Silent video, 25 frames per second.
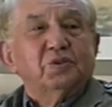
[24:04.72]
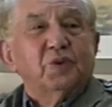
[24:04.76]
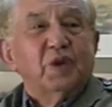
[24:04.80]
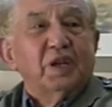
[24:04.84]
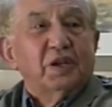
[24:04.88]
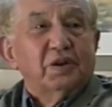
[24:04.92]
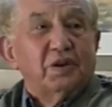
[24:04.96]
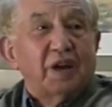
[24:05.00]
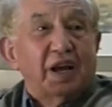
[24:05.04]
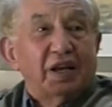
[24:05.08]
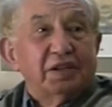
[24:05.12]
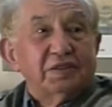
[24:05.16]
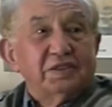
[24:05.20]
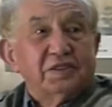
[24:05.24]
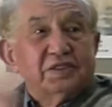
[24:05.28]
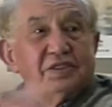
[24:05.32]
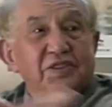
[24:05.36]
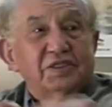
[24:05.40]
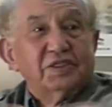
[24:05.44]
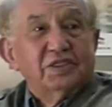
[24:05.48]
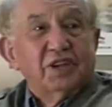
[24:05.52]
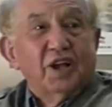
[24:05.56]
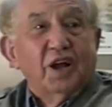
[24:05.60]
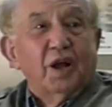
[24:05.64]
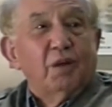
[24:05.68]
could swing round
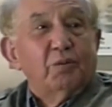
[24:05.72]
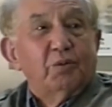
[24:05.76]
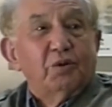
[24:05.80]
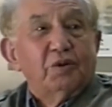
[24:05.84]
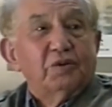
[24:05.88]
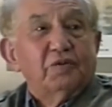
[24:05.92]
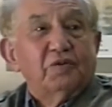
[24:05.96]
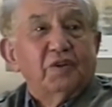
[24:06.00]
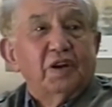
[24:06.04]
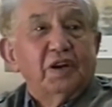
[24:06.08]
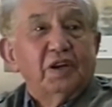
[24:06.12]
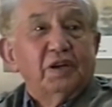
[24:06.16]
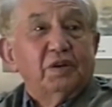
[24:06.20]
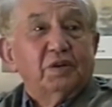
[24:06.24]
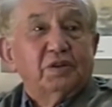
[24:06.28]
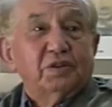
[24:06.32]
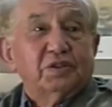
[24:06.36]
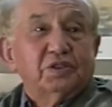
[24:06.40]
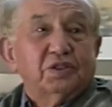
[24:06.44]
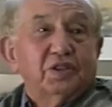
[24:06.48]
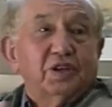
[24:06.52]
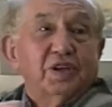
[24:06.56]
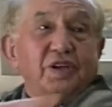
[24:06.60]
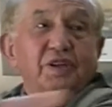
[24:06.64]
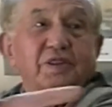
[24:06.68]
to starboard. You
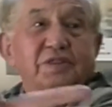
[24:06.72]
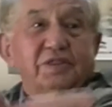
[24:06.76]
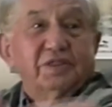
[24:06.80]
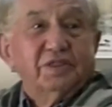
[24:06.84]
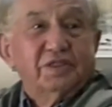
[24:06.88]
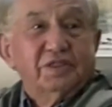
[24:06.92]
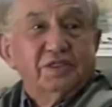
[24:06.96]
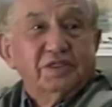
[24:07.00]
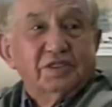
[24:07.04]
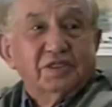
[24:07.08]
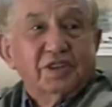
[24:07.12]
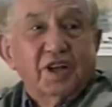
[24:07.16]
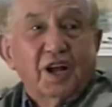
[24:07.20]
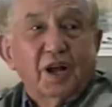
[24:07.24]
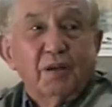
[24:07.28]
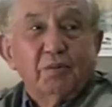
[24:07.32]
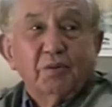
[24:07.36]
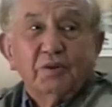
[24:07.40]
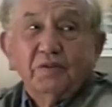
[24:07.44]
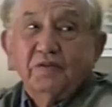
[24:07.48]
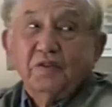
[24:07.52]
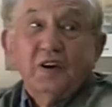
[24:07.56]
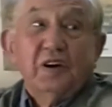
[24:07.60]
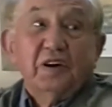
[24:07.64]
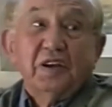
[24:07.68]
could turn to
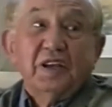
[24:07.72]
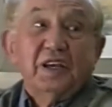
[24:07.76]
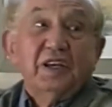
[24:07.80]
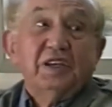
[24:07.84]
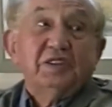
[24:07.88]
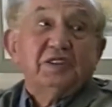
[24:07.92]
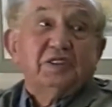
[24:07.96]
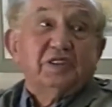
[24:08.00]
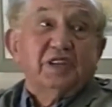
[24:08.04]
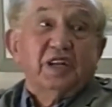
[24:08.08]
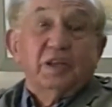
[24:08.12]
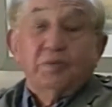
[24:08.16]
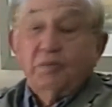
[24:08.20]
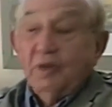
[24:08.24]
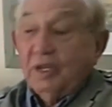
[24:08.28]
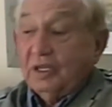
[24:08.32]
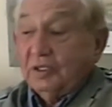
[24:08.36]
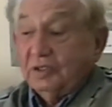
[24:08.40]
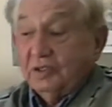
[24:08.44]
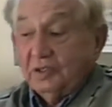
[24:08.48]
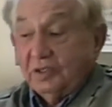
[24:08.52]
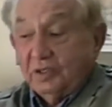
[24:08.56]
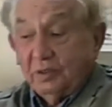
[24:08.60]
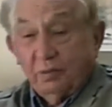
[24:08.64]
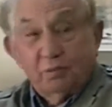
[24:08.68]
starboard very easily
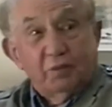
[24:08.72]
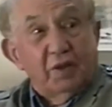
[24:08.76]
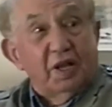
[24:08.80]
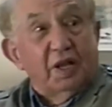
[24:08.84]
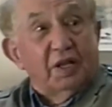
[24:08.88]
because